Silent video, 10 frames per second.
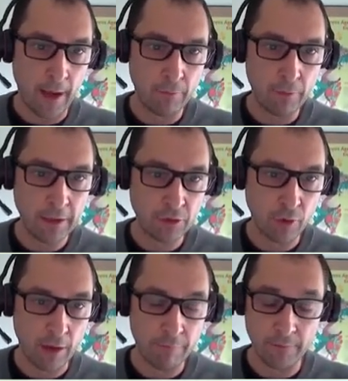And we need
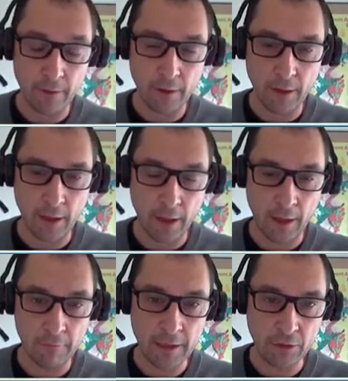to have
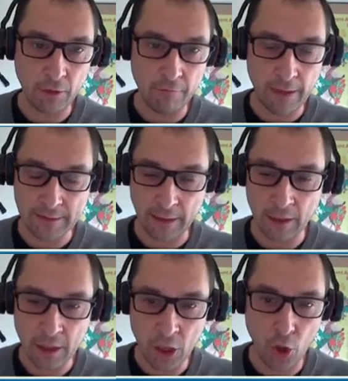uh, we need to invest
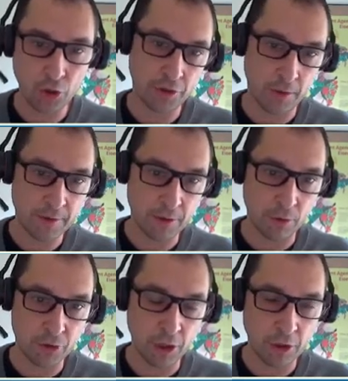in long-term
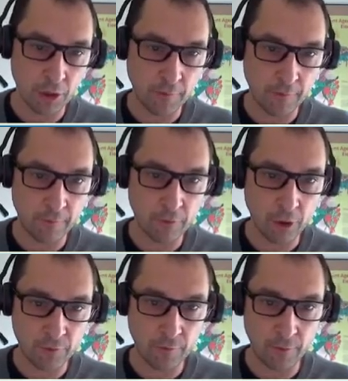solution, not
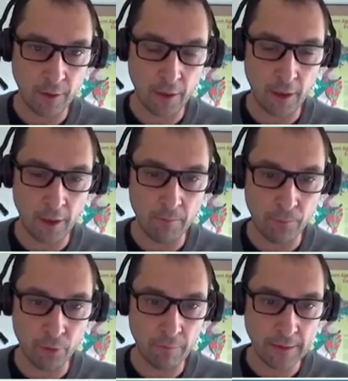not uh,
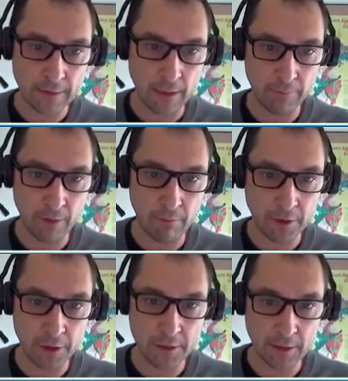improving something
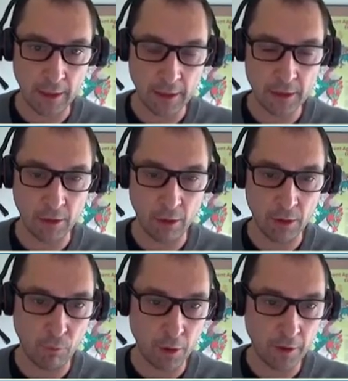which is actually
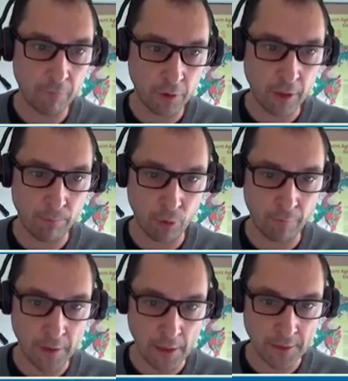only working for a couple
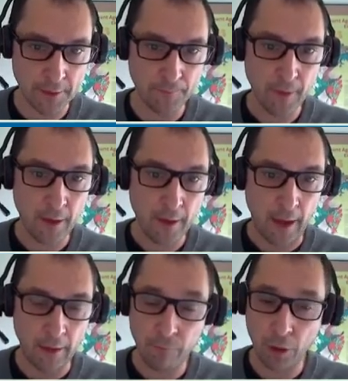of years,
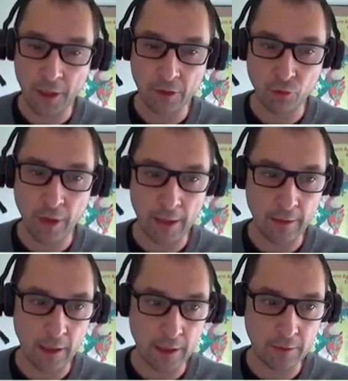and working
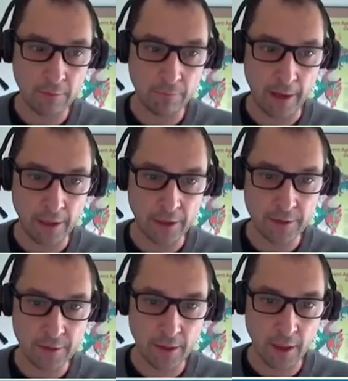together at
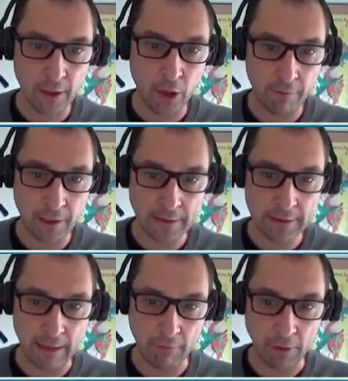various
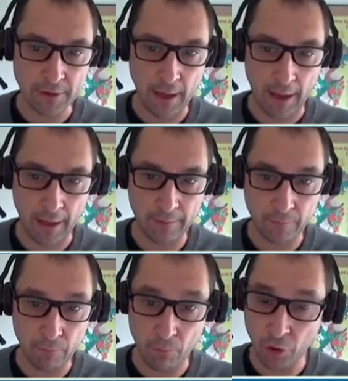governance levels. And
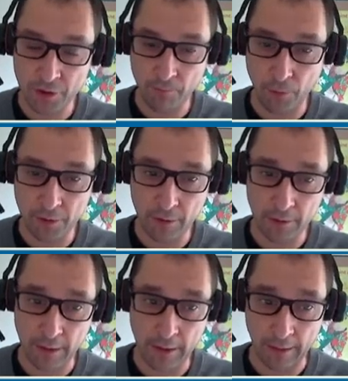most
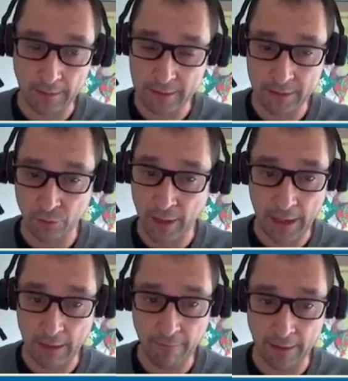importantly, and this
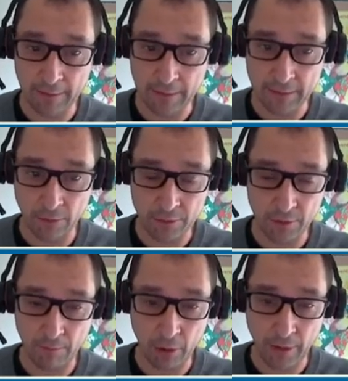today event is
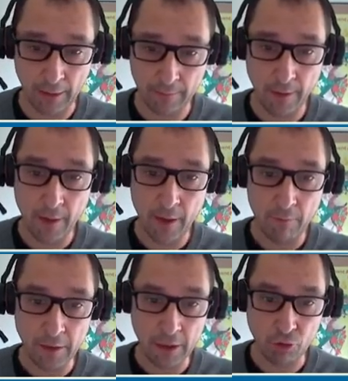also about that,
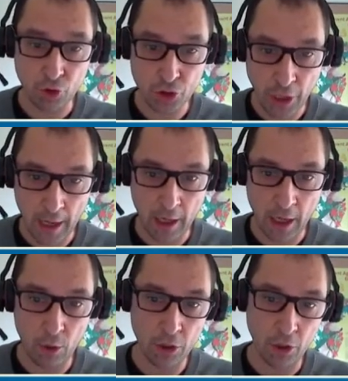we need to share
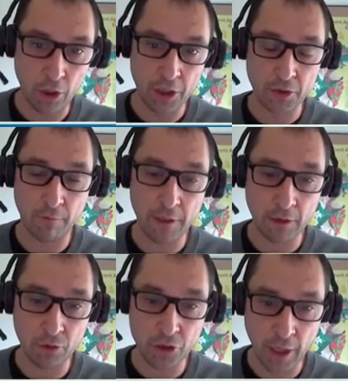our knowledge, we
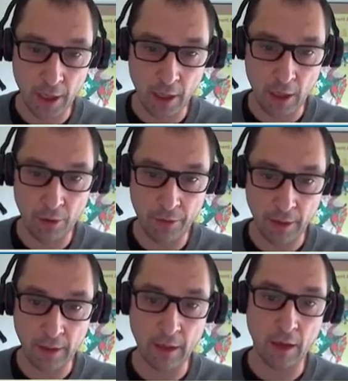need to share our
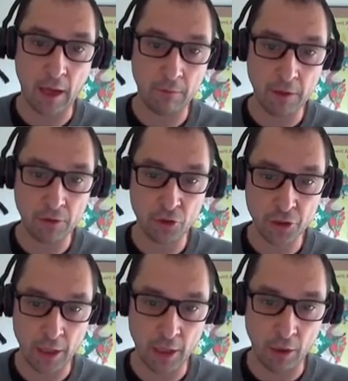thinking, and we need to
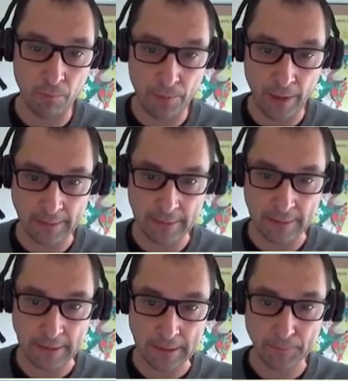share our
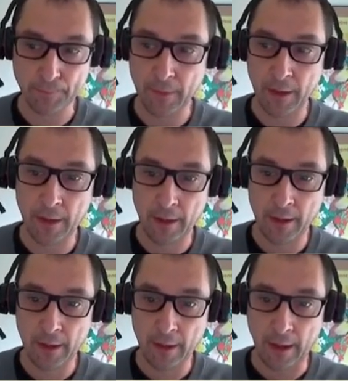practices.
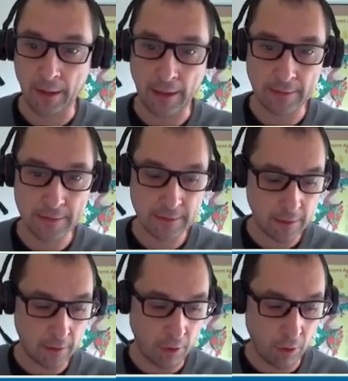And that's
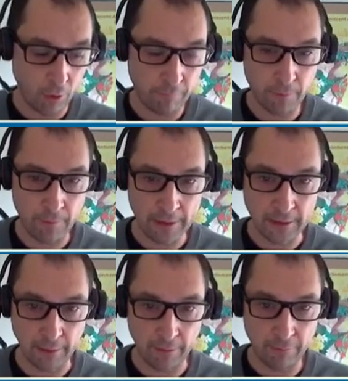all from my
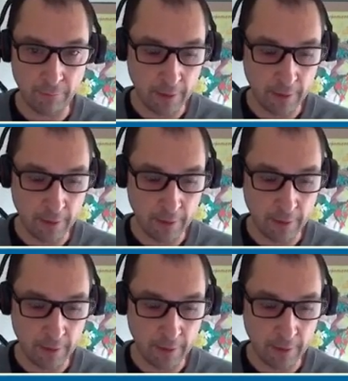side.